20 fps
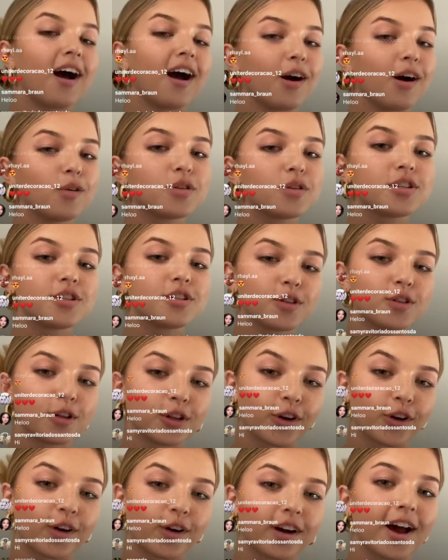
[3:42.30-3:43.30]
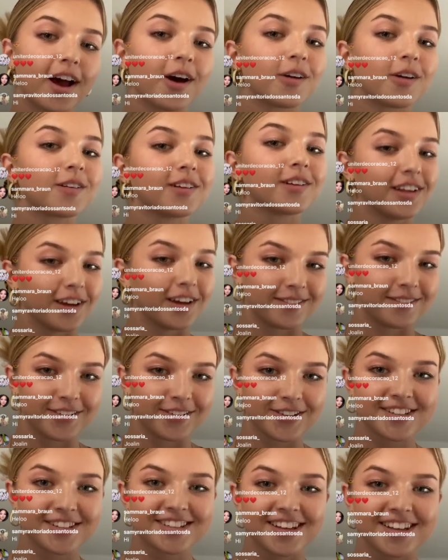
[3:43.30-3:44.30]
how did you learn how to love
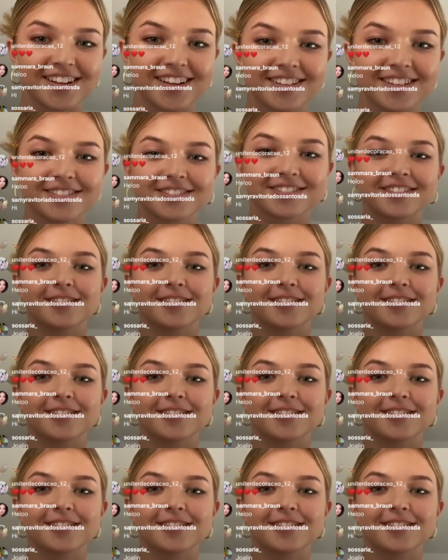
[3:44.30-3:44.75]
yourself?